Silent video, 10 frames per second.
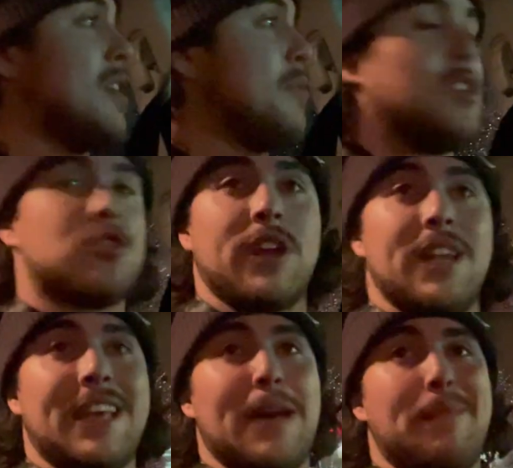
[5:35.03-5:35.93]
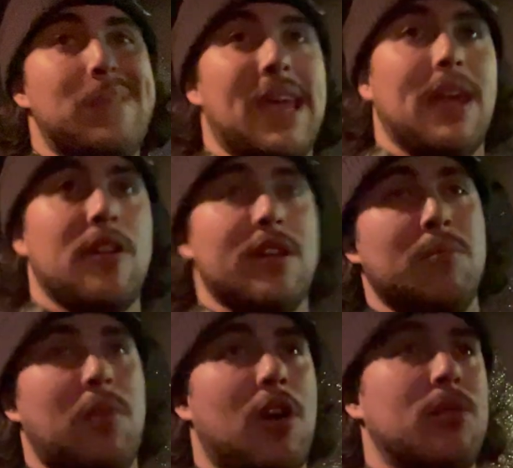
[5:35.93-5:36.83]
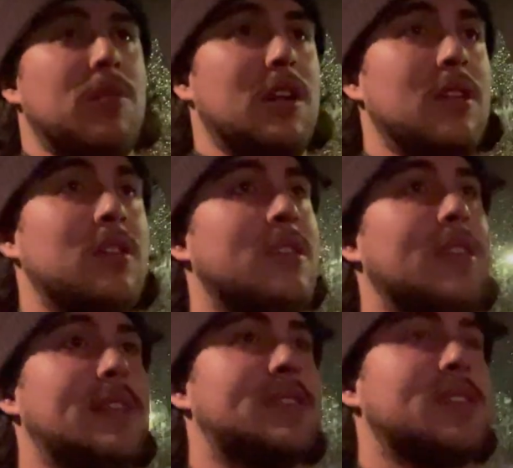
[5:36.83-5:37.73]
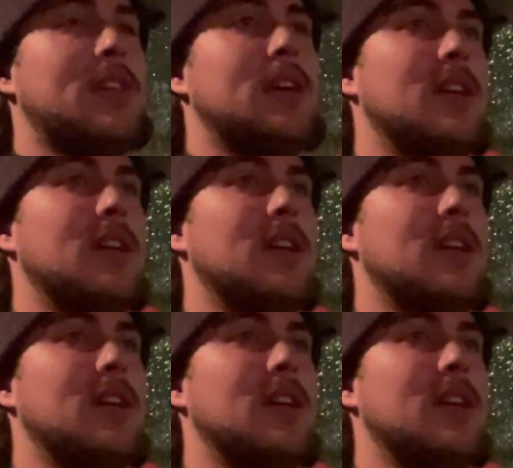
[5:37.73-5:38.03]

to be training at Bay Area Barbell. That's the